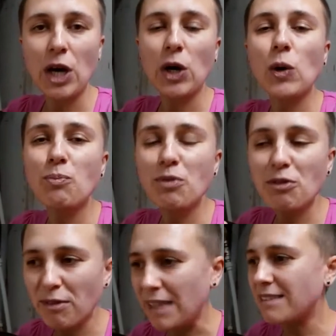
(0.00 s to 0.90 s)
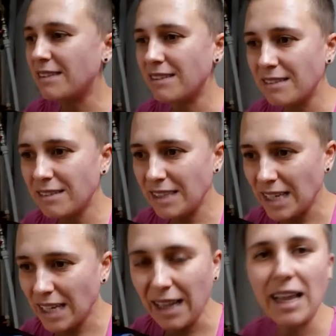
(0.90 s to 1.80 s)
who prevented the
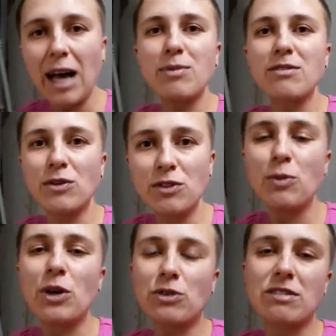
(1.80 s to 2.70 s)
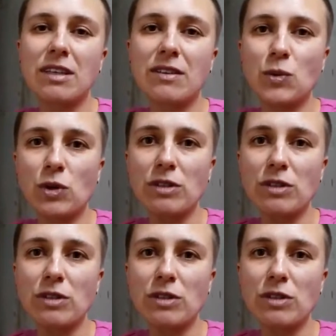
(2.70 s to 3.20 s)
collapse of democracy in the world,